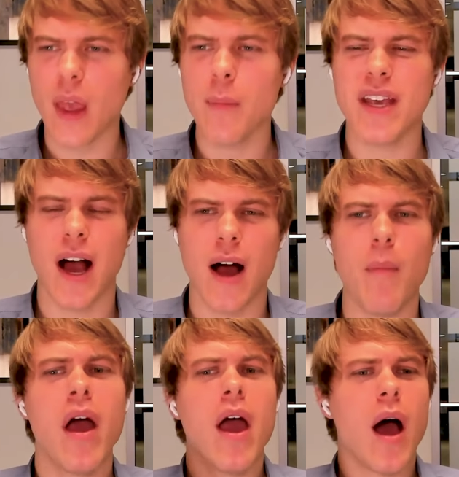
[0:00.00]

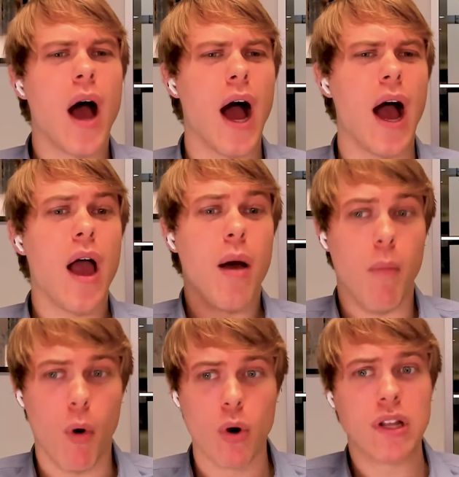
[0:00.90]
become uh,
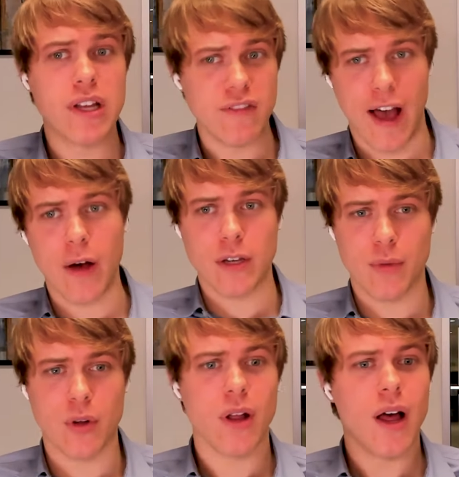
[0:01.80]
morally
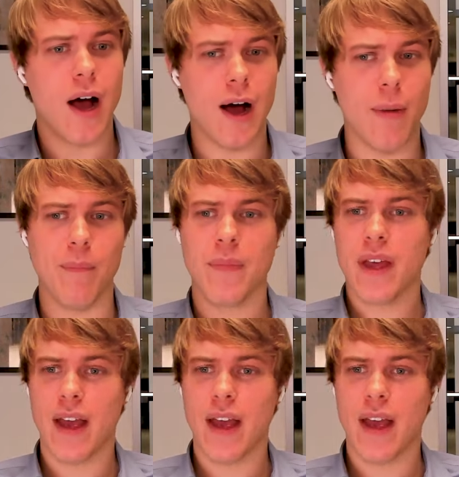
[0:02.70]
valuable um,